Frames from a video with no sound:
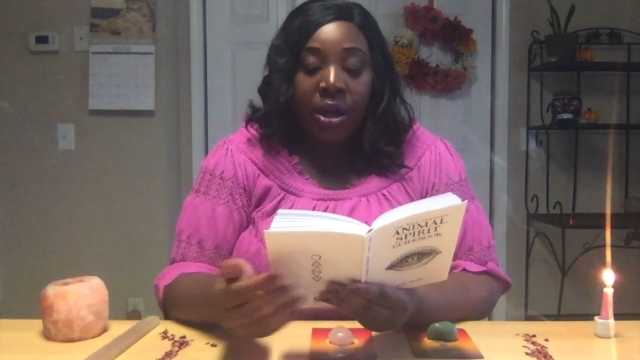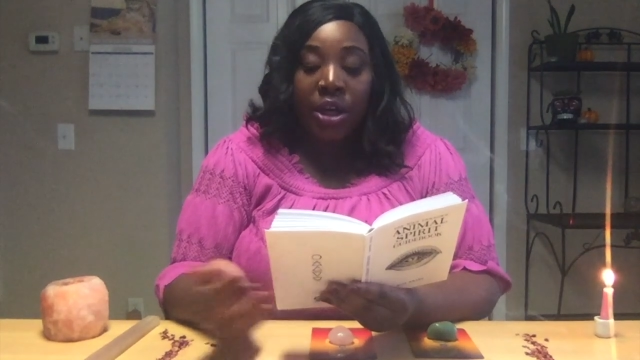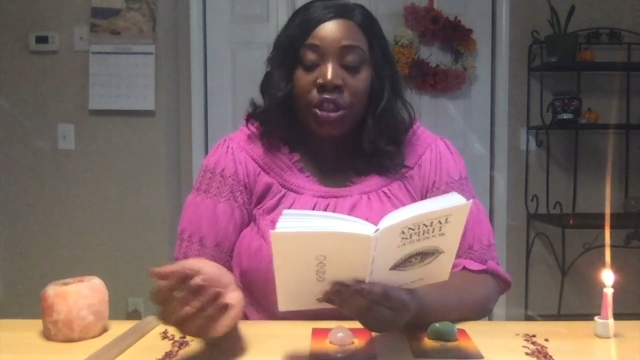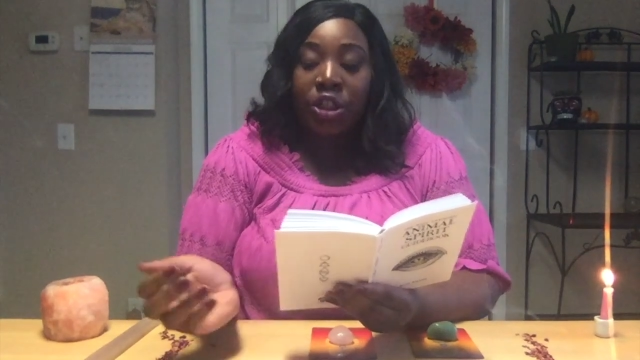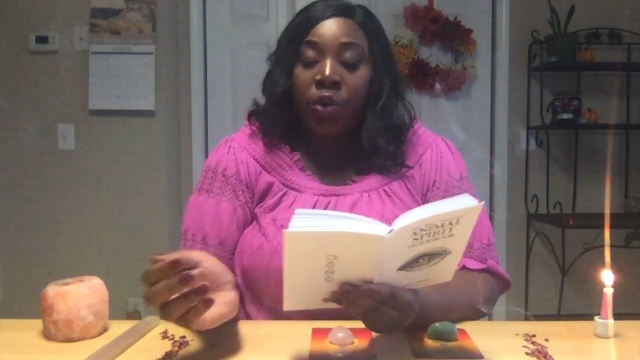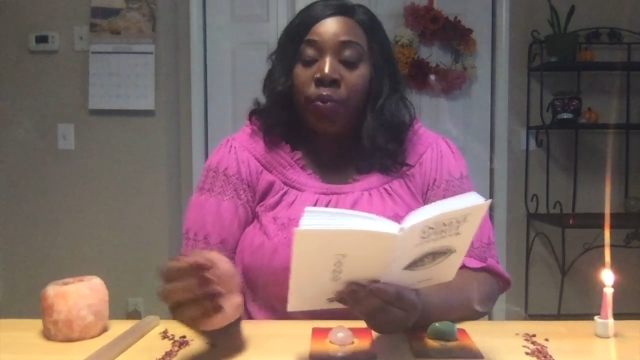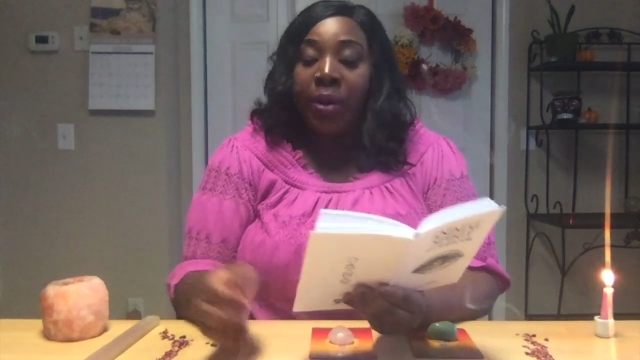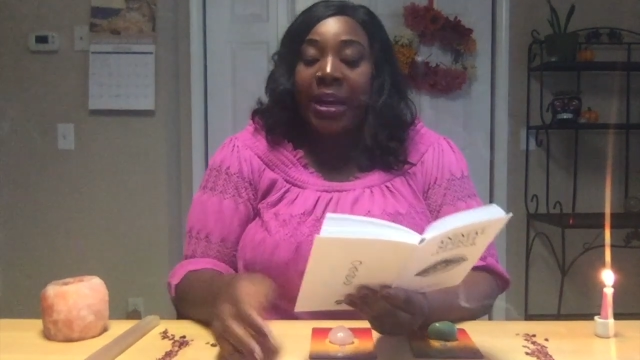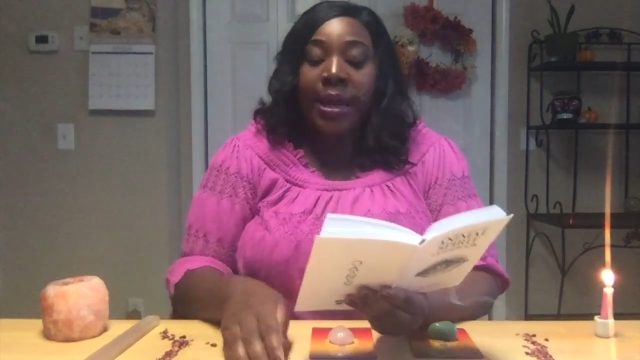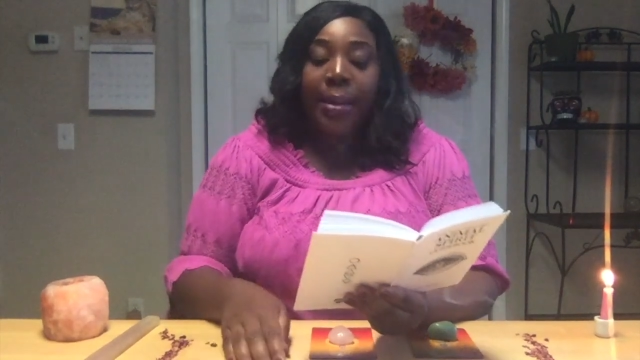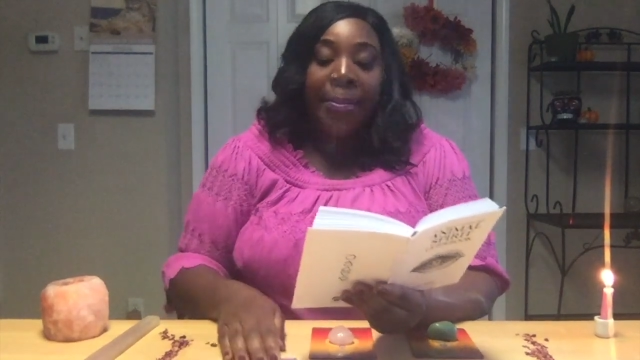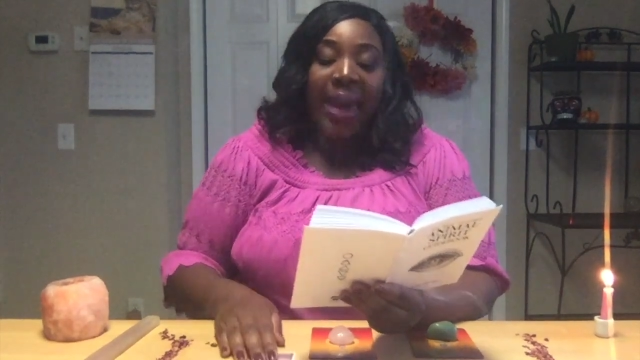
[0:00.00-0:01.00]
So when
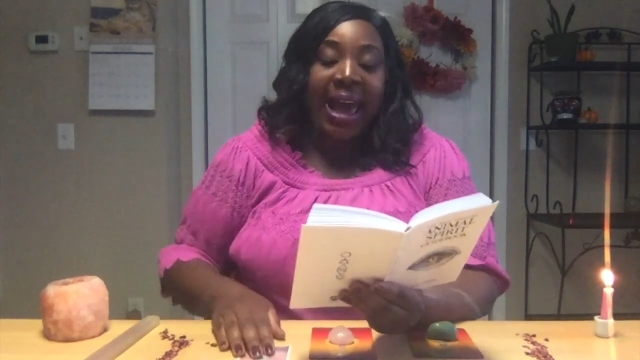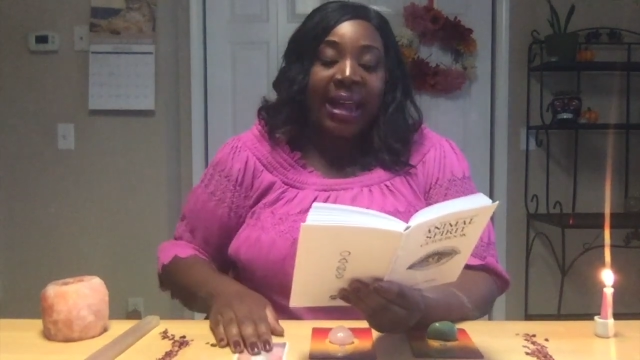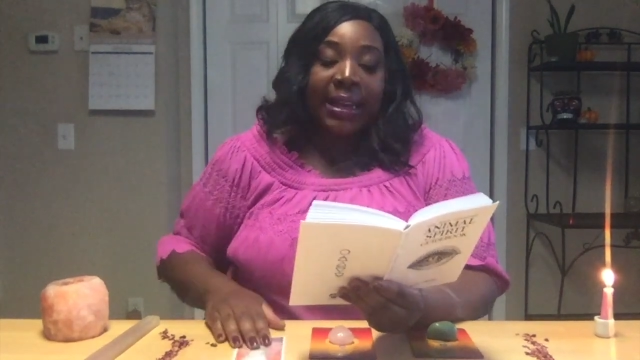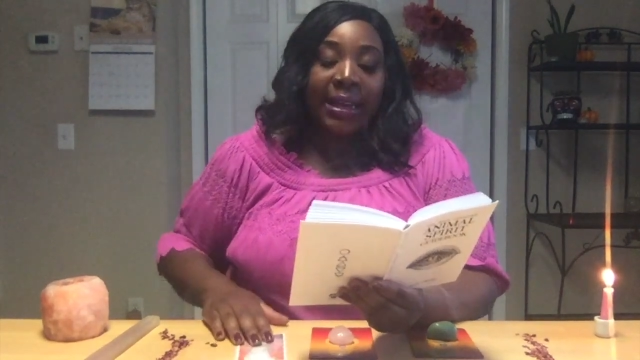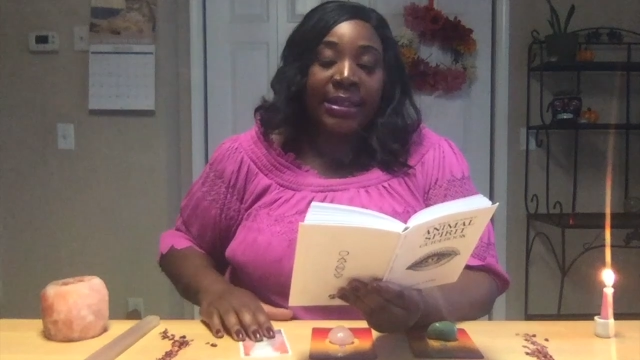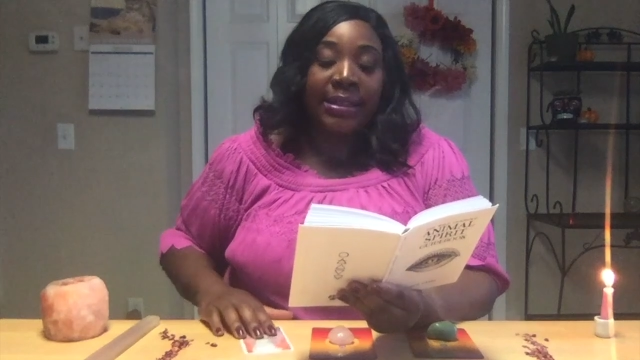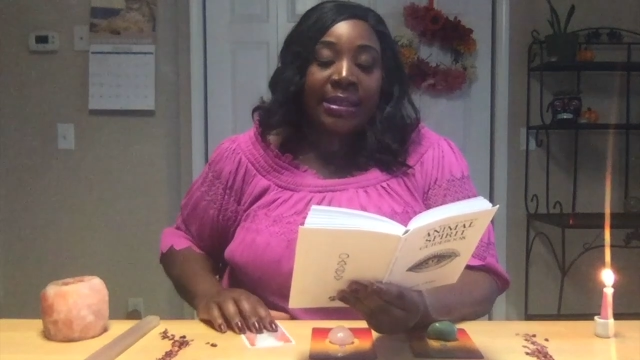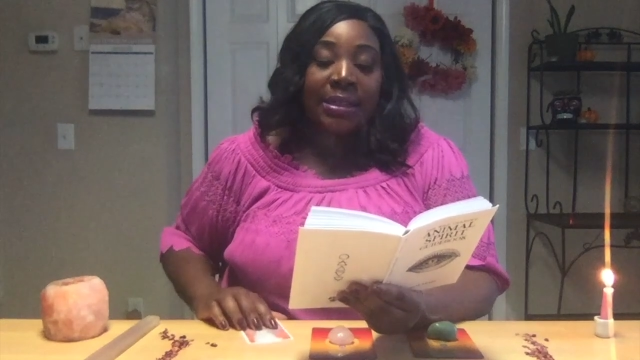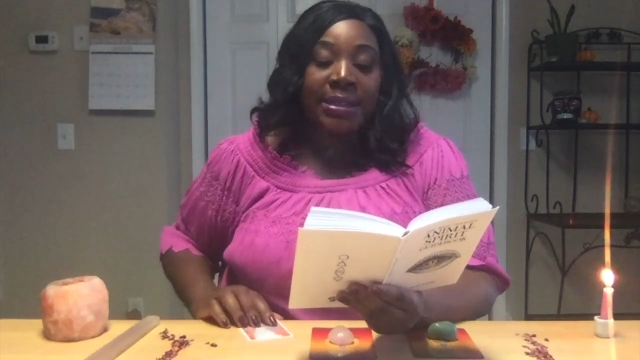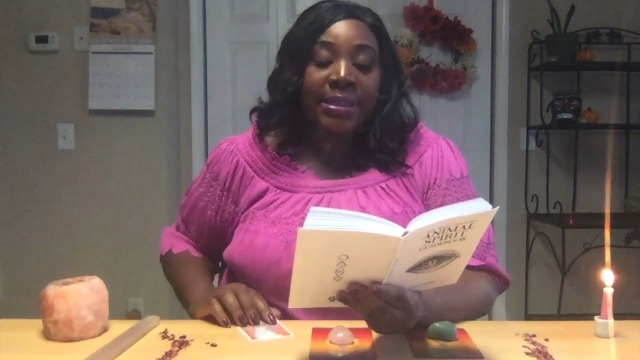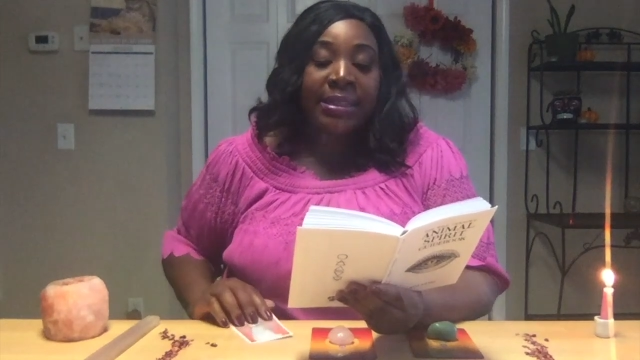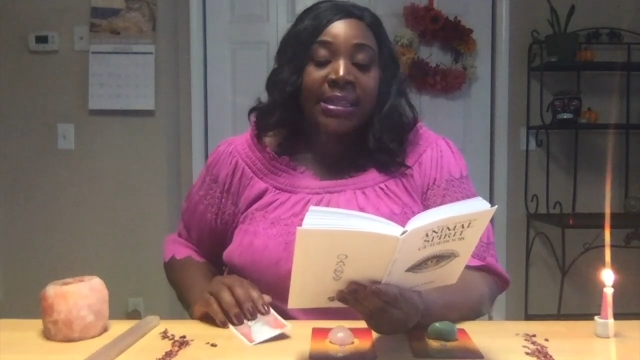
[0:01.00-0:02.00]
in balance,
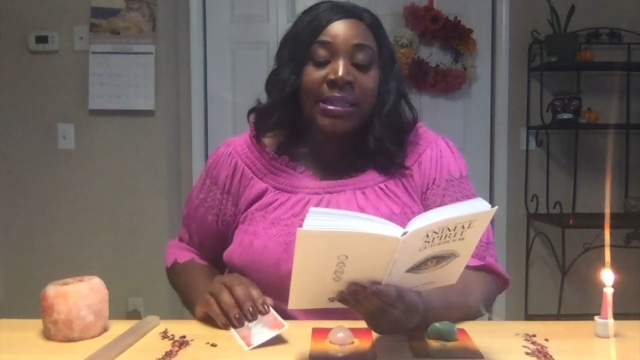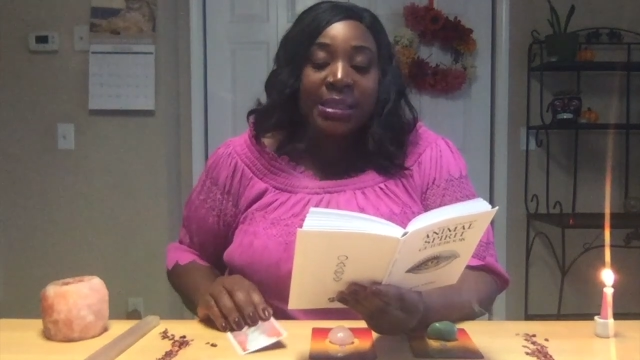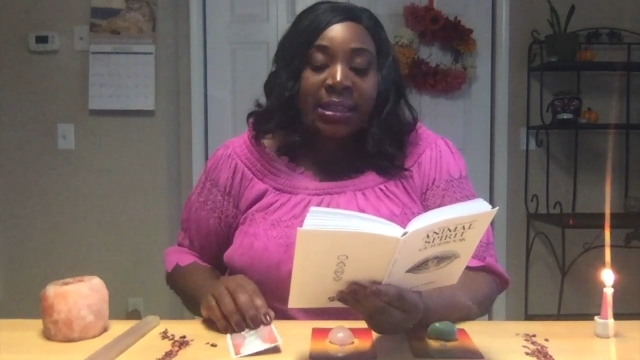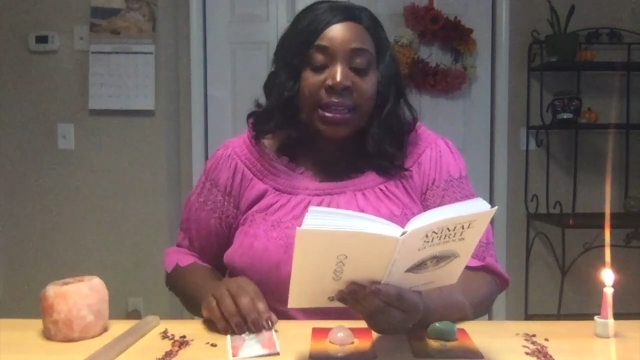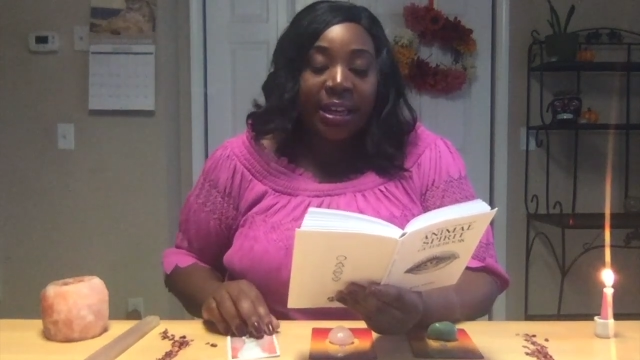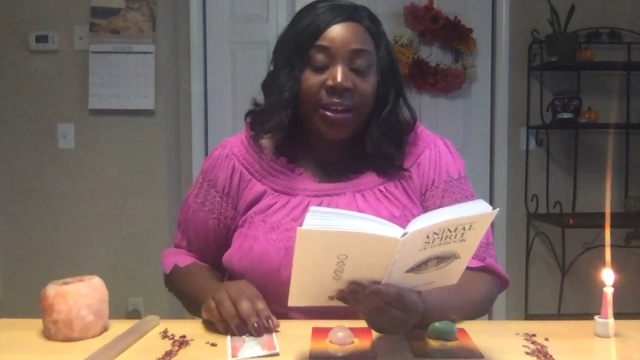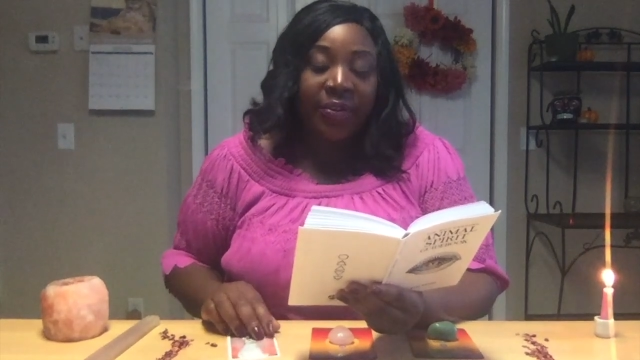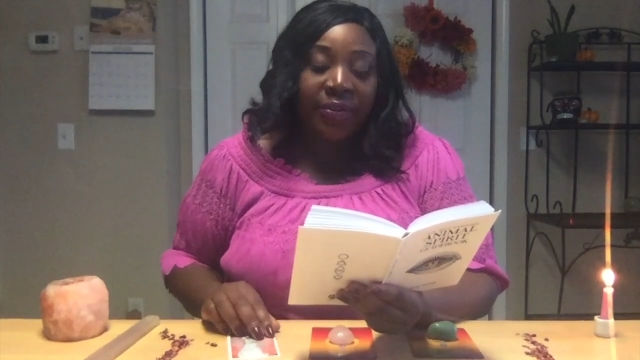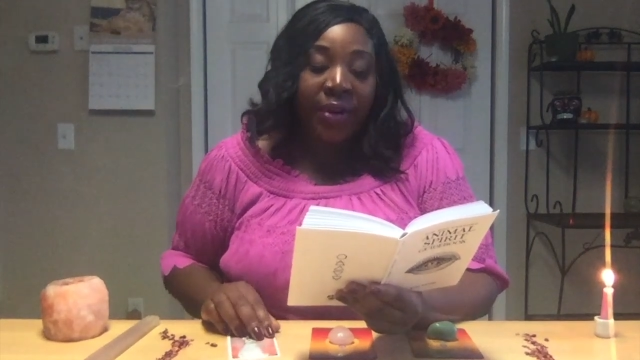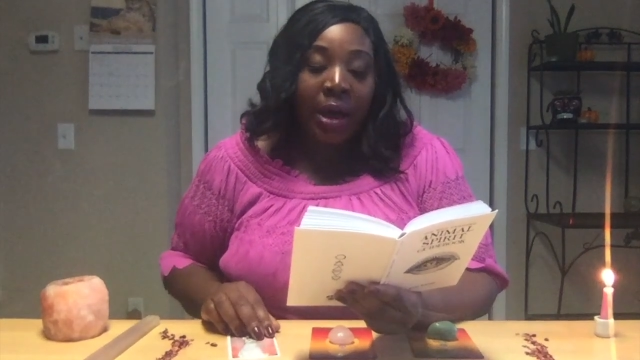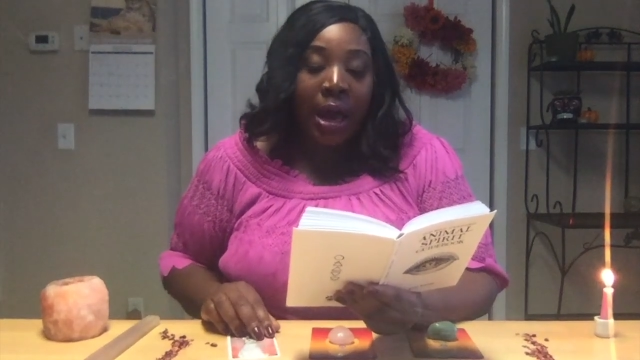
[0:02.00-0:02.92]
sensitive,